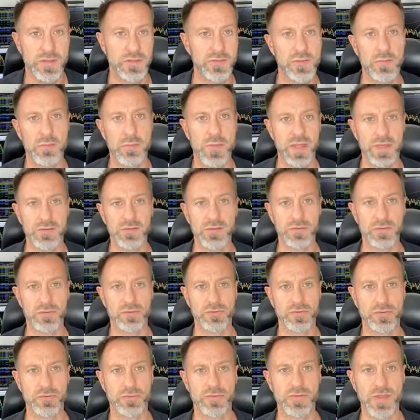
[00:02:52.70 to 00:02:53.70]
because it makes
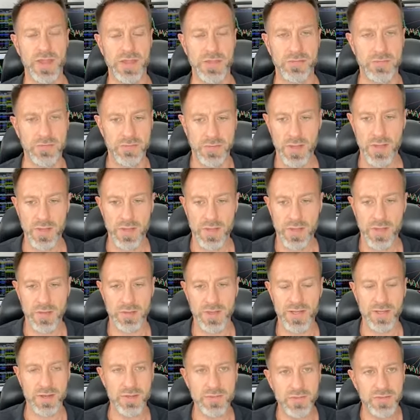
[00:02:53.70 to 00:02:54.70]
logical sense.
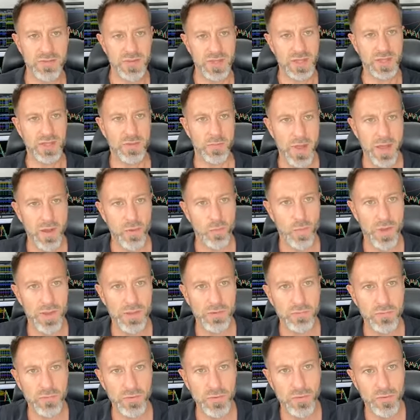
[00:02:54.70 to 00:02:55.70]
They don't think about
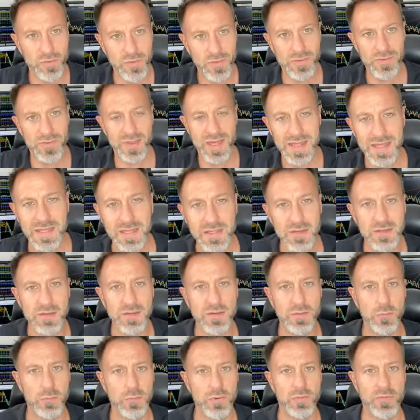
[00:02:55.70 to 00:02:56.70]
whether or not they
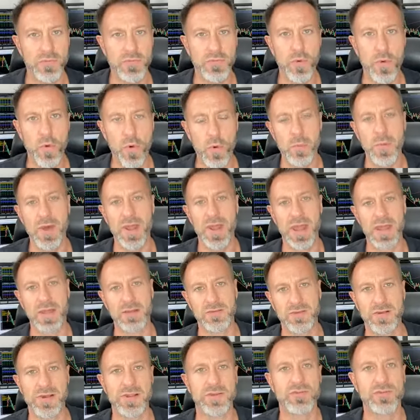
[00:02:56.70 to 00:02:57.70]
can perform and
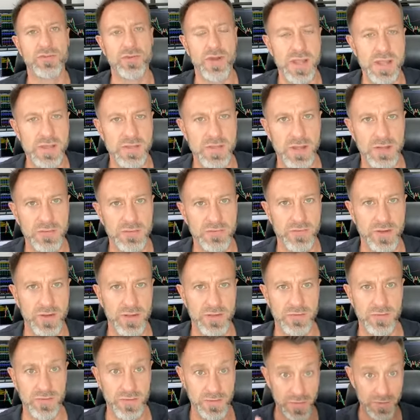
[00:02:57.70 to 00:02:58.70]
actually trade that
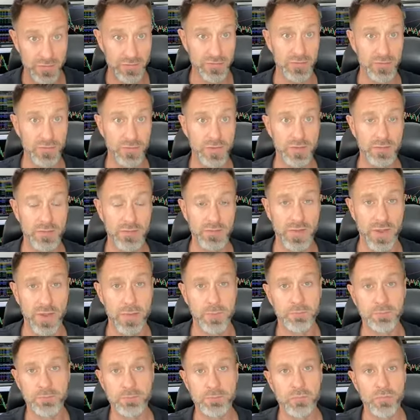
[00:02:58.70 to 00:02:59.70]
strategy. They just look at it and
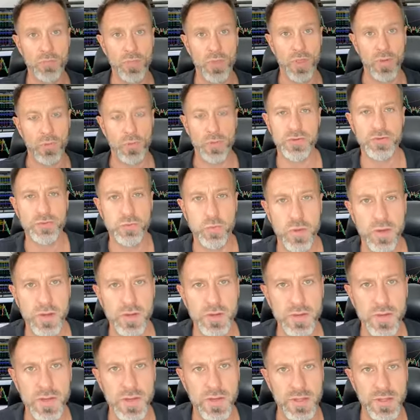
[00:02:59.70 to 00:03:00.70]
say, which
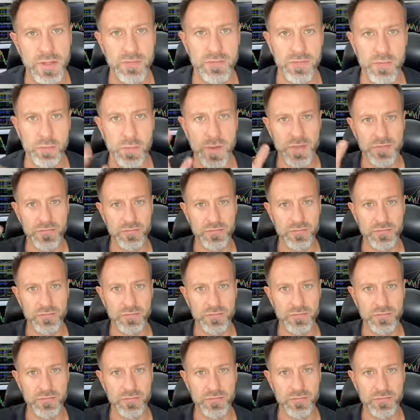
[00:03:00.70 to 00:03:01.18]
one gives the